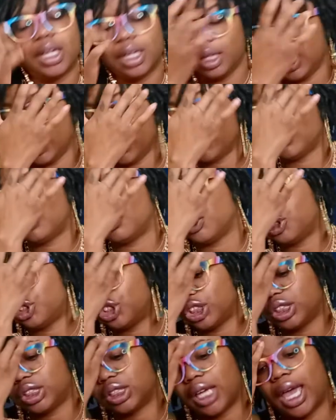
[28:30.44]
Niggas was
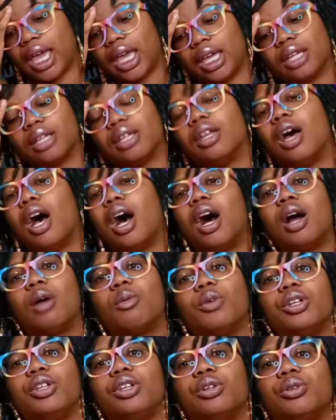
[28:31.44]
just skating. All
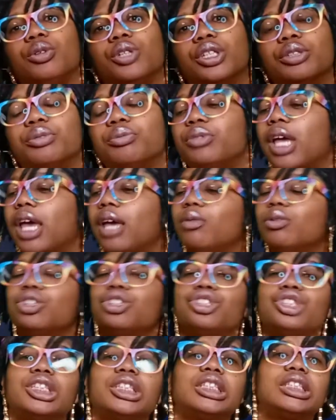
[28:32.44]
reunion. They
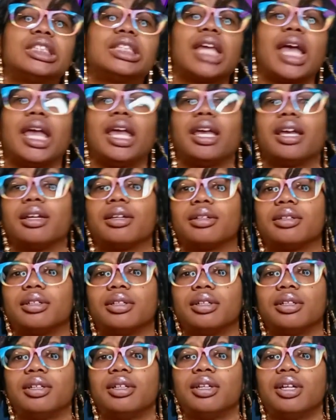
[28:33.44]
was just skating.
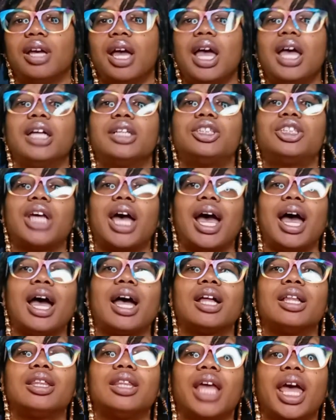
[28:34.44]

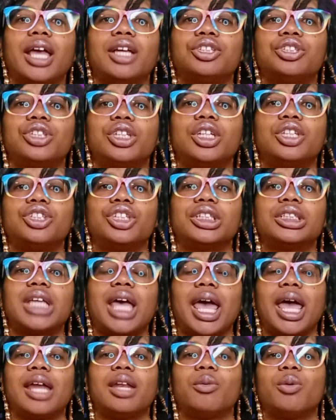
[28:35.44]
Child, they should have just
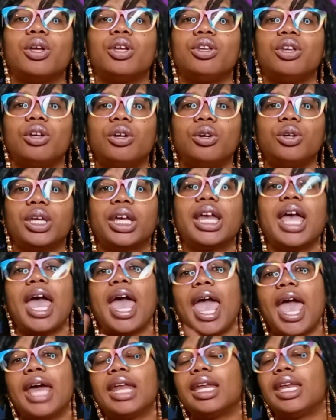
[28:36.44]
had the reunion
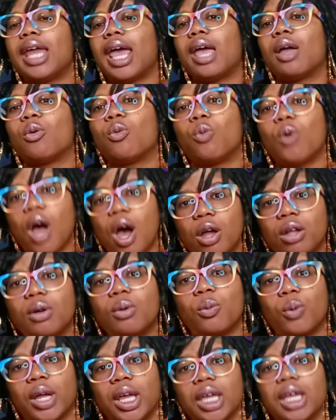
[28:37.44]
at the damn
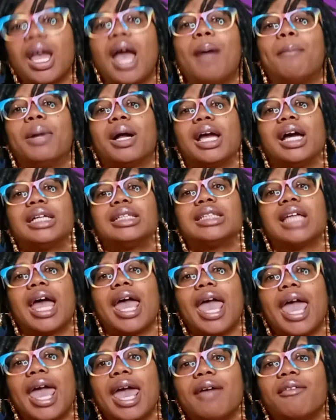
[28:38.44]
roller rink because
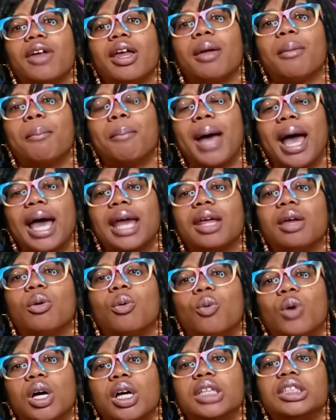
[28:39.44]
everybody
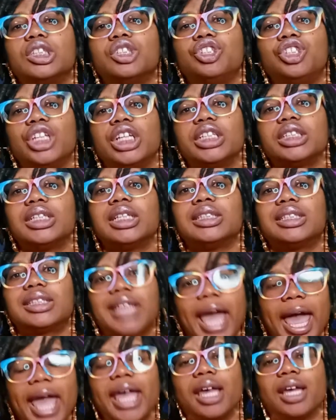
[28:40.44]
was just
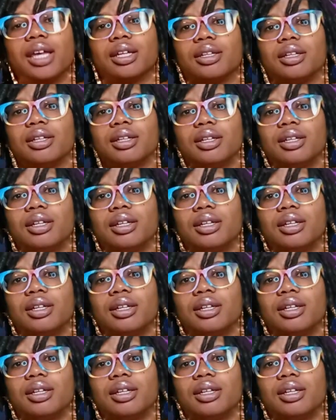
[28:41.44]
skating.